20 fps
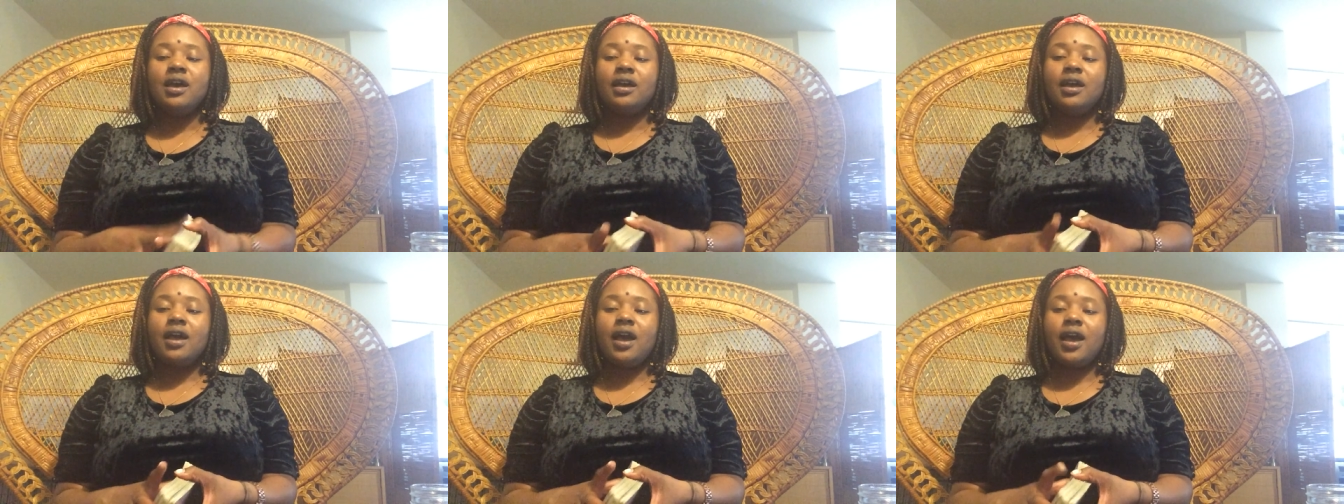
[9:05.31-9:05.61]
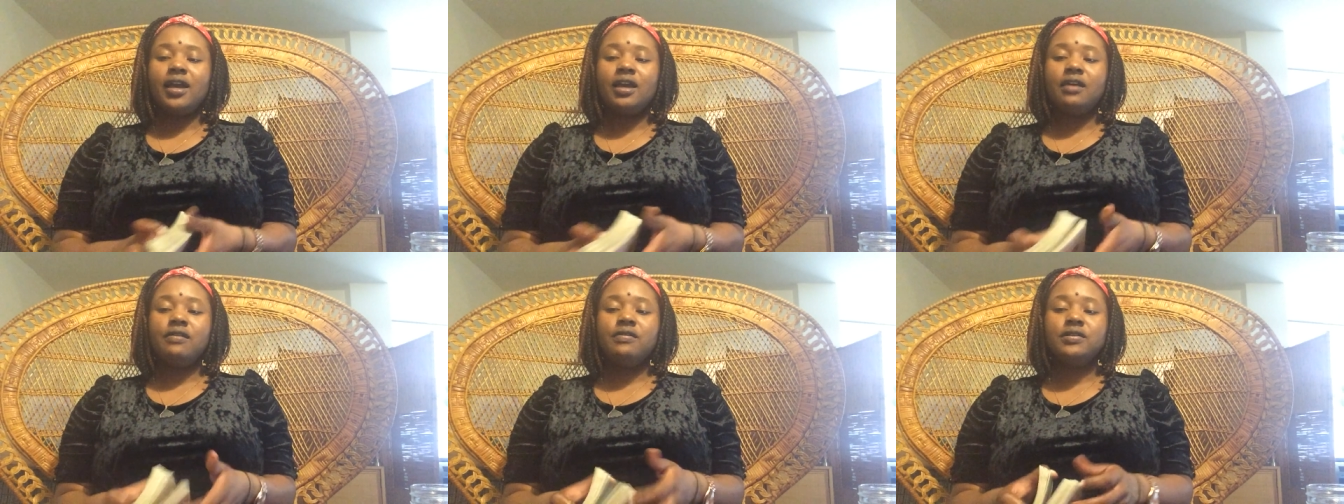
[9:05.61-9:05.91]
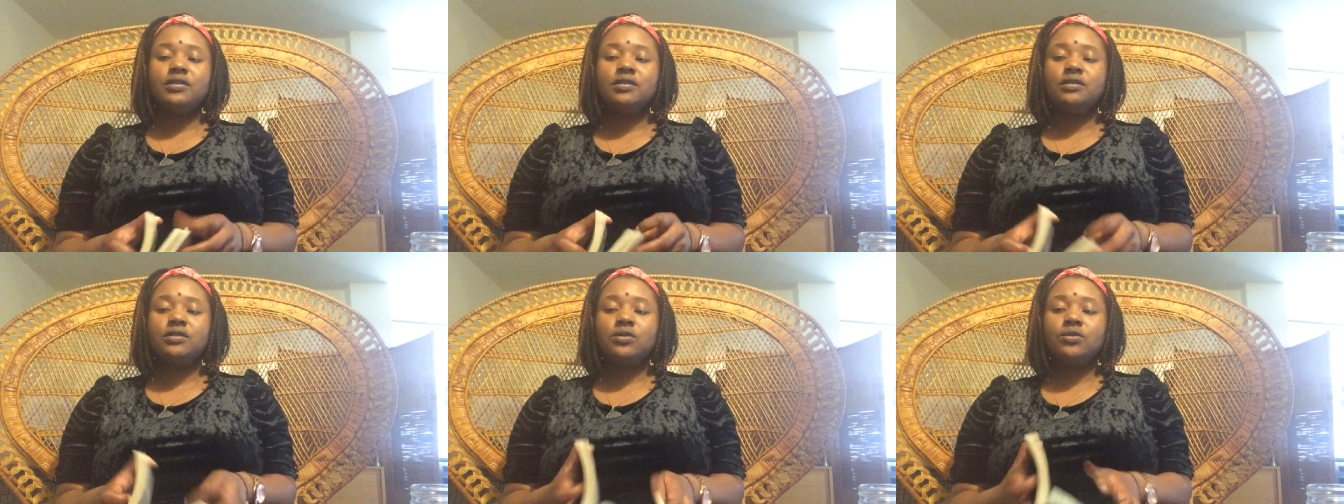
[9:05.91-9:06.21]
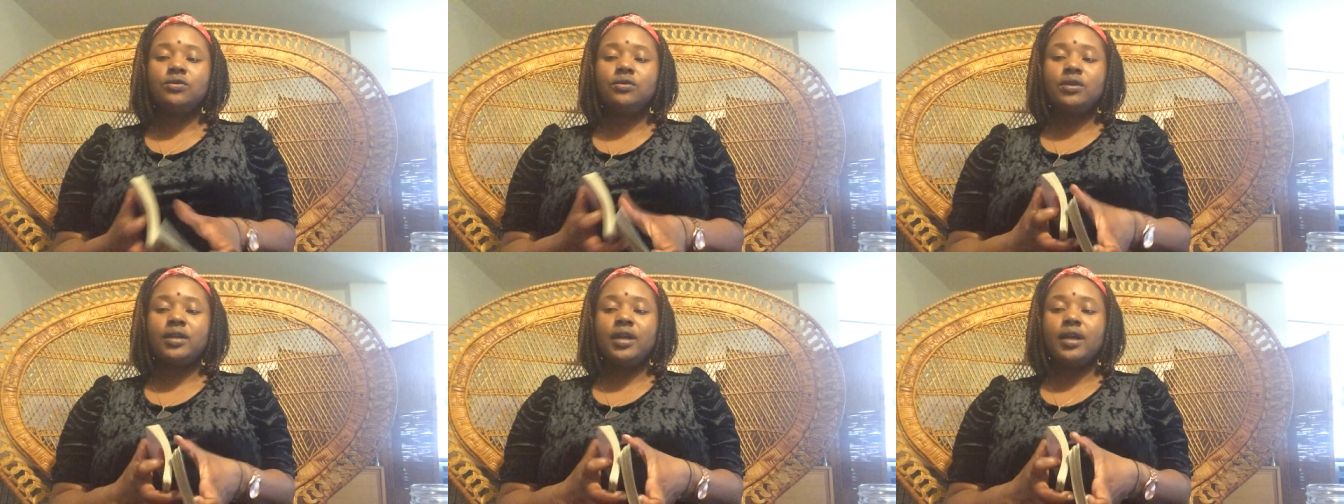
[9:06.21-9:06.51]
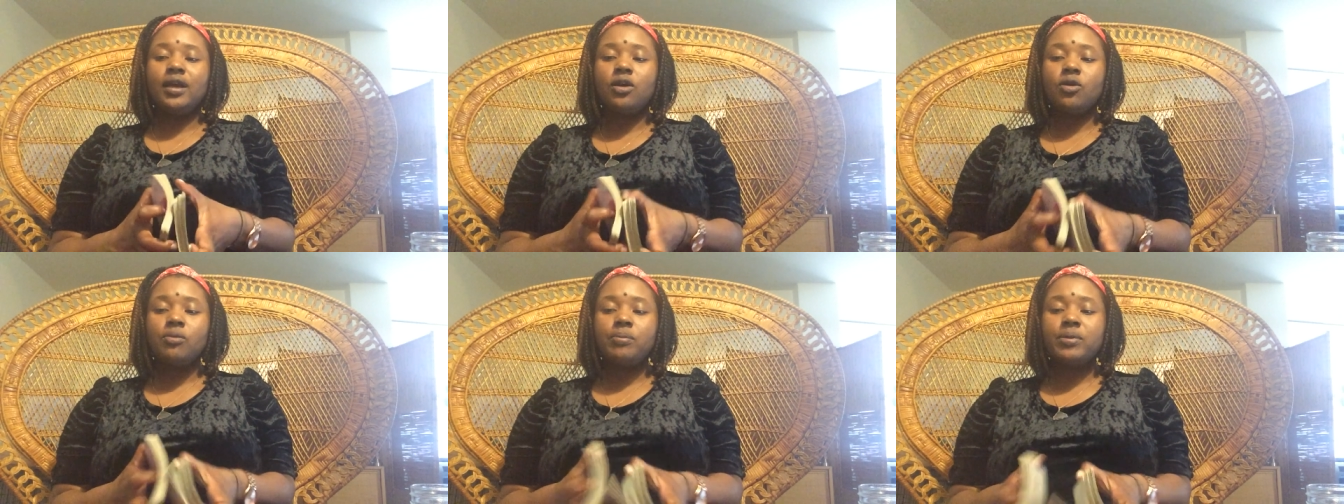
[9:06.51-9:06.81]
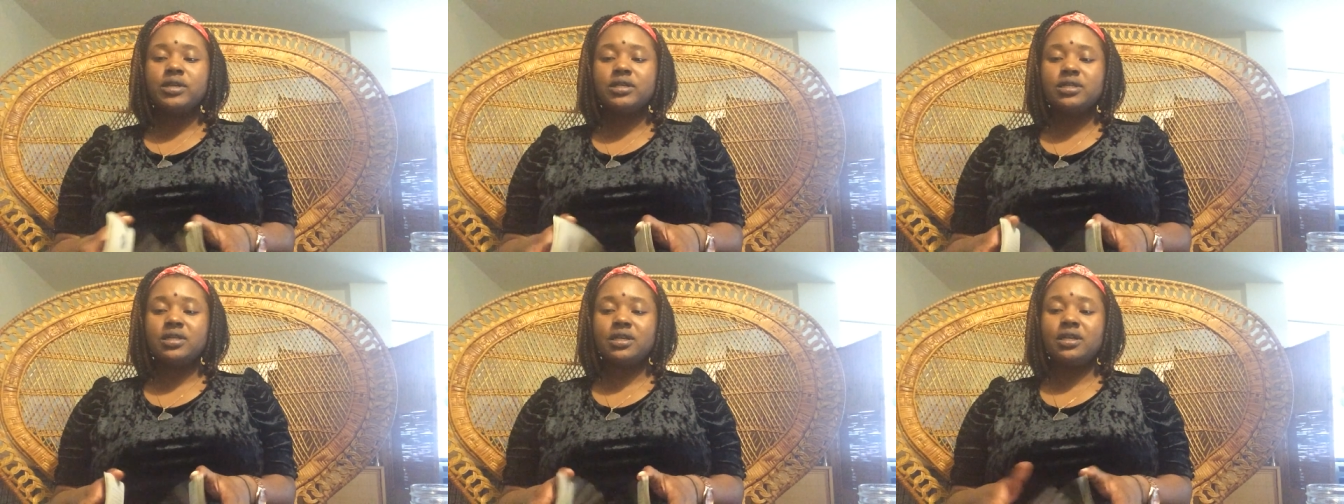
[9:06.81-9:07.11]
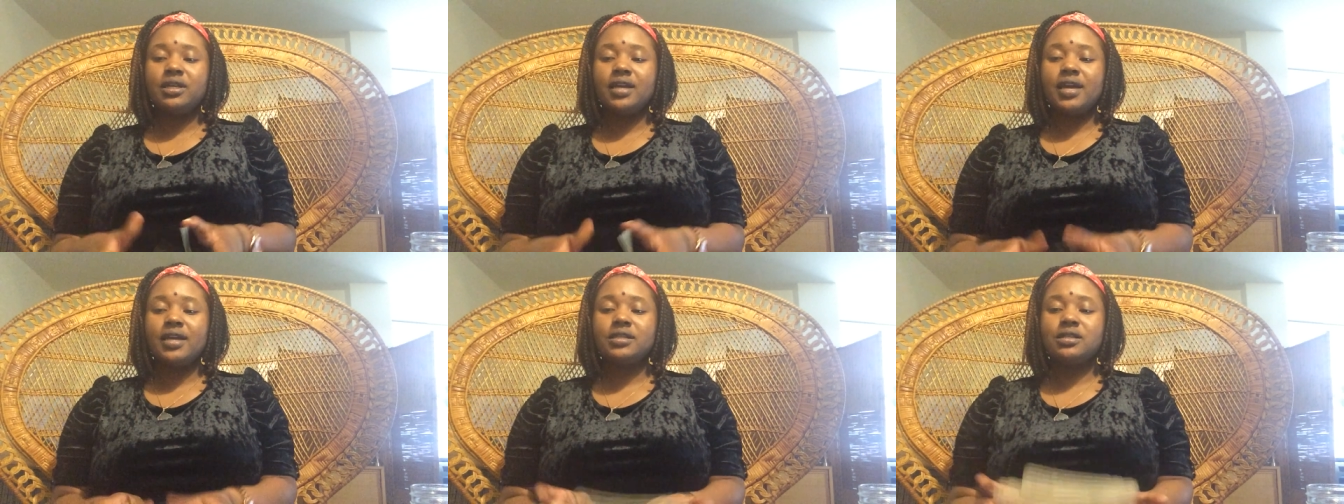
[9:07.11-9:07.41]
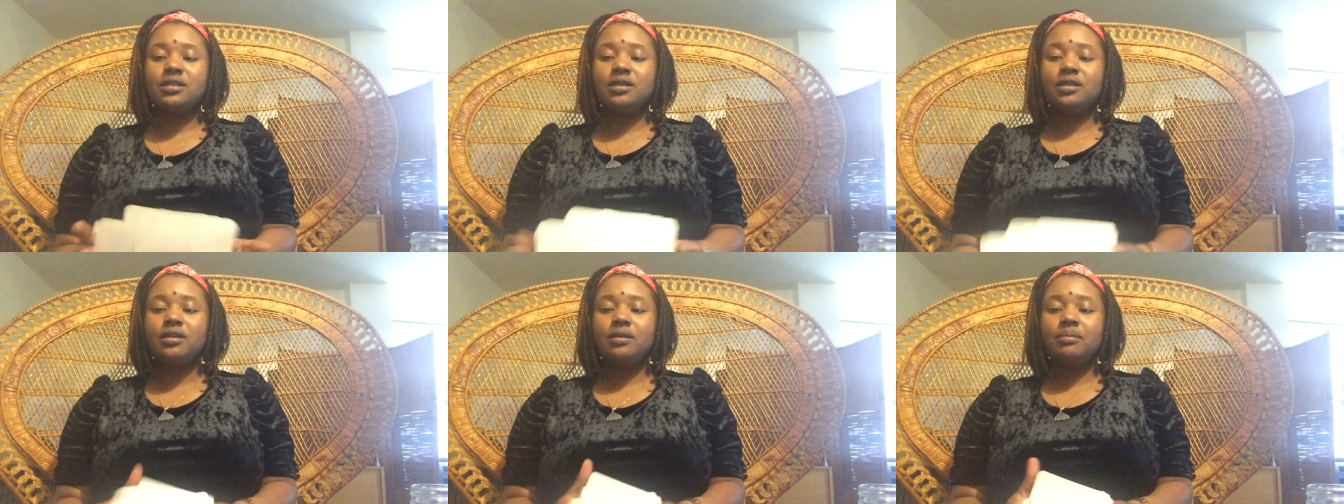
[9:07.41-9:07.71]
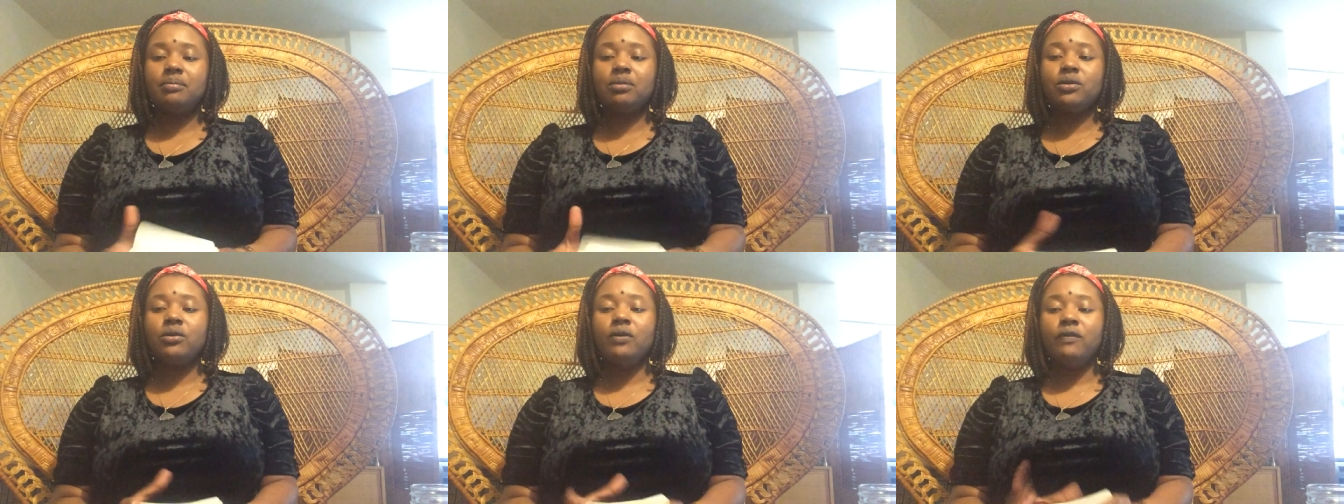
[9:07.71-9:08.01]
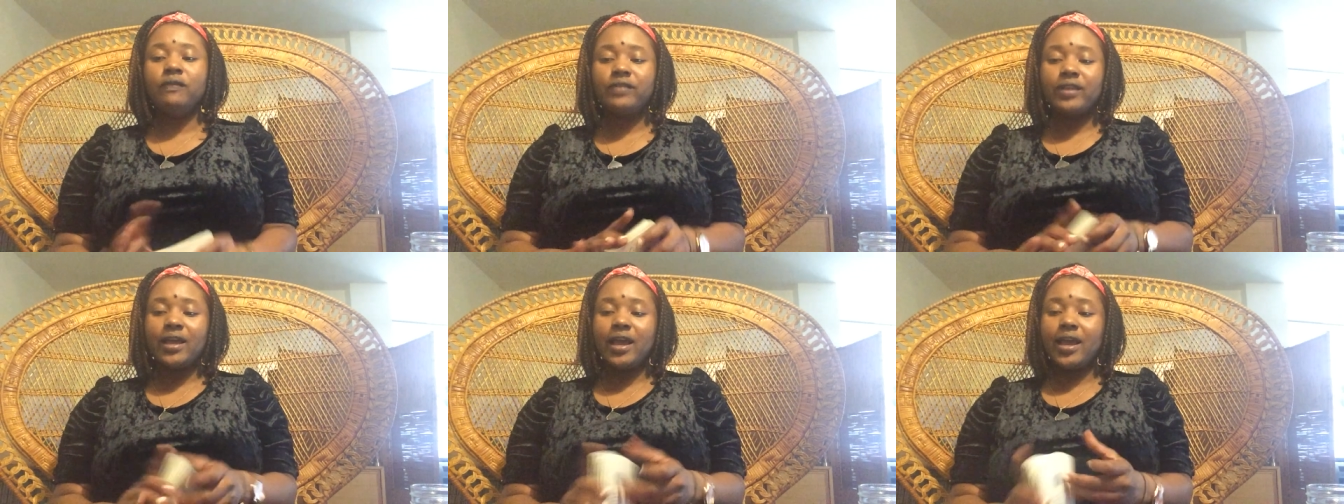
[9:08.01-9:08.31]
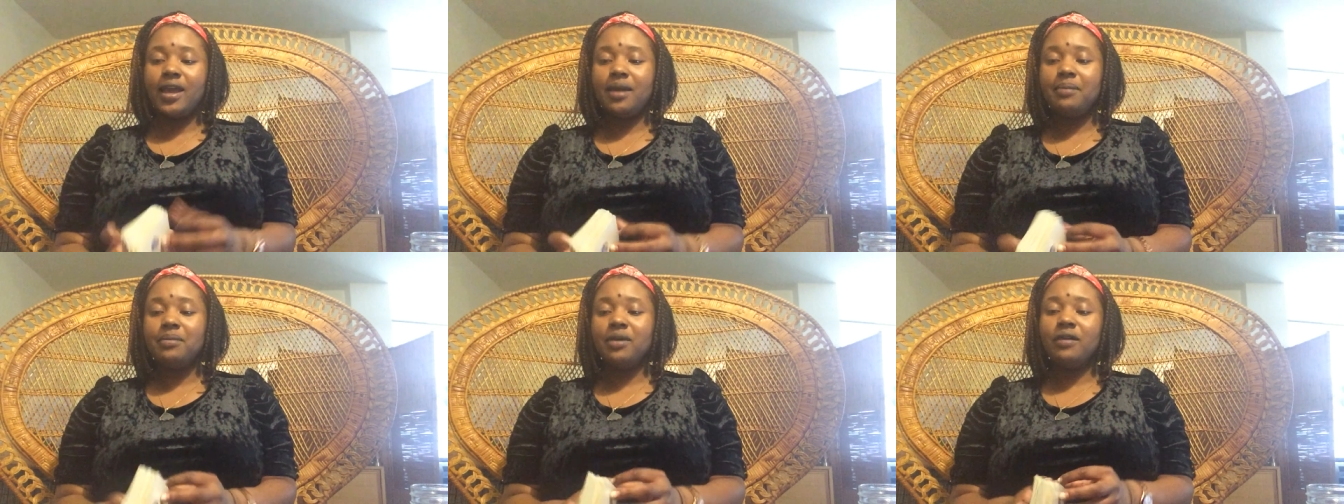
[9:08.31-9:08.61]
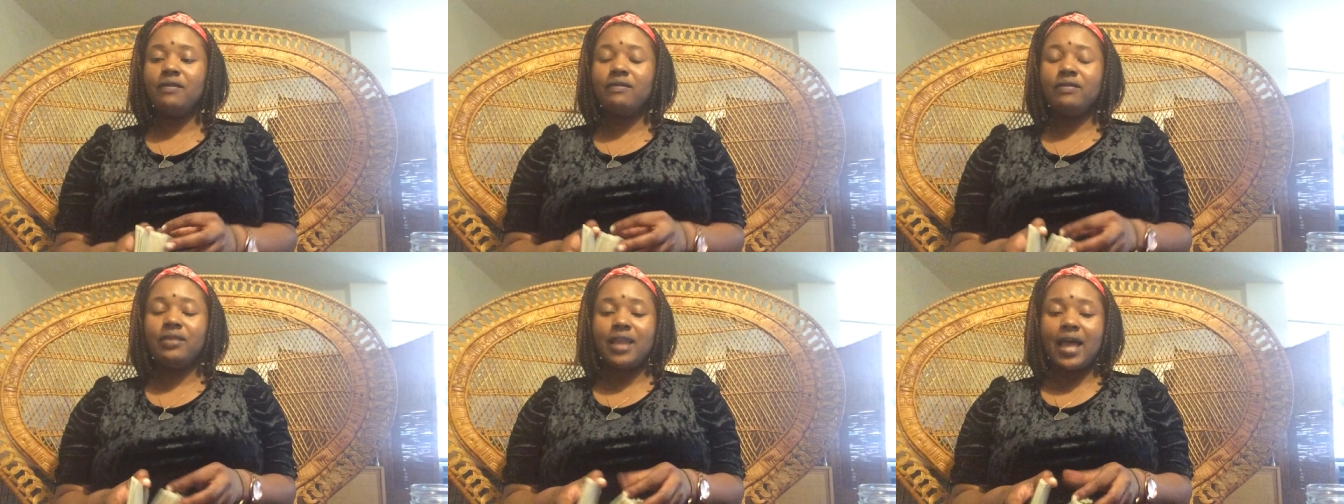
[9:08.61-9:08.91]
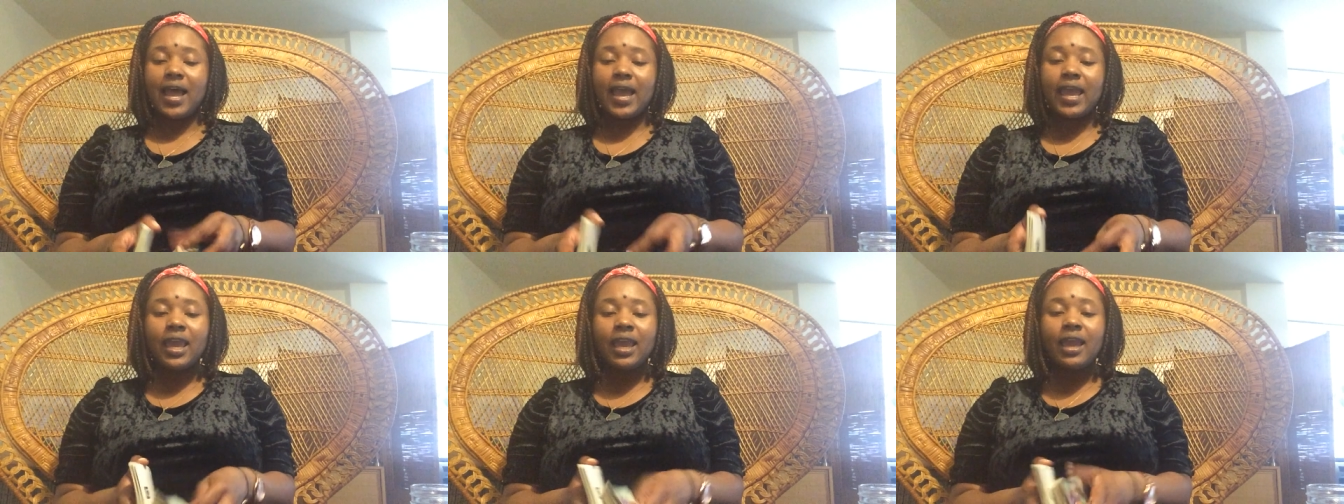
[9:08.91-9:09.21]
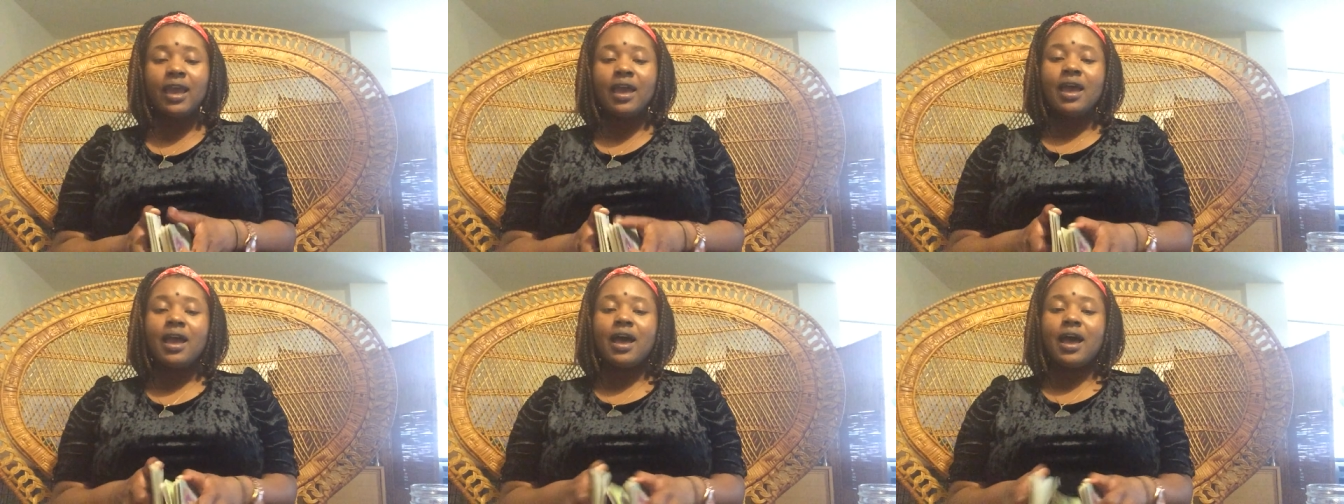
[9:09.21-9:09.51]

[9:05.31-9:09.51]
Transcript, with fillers: God, give us a tool to help us connect to the blue flame of light.